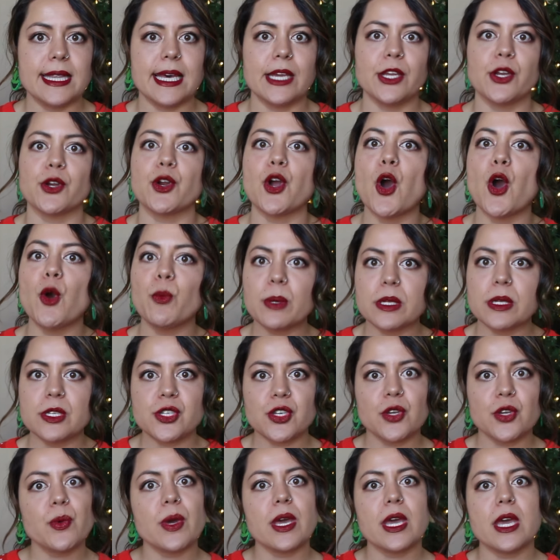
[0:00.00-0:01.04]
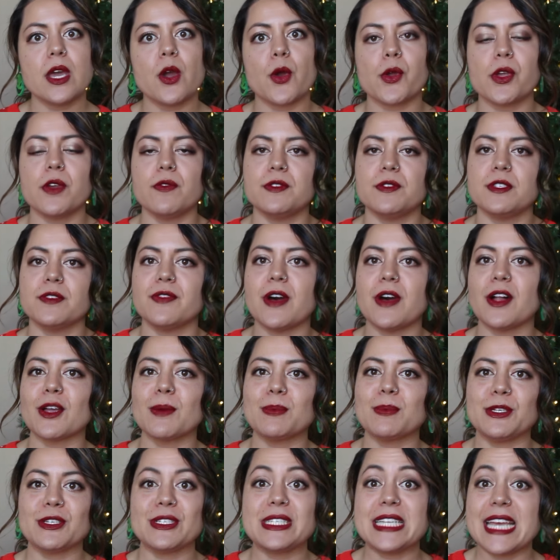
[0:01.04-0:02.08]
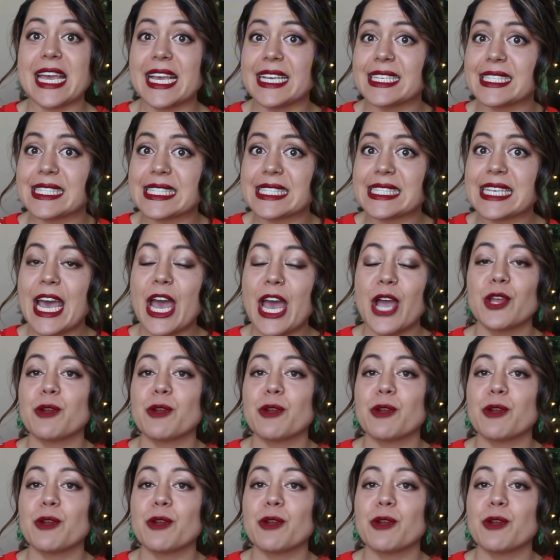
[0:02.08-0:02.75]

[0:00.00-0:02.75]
that you're open to it, or you've developed your taste,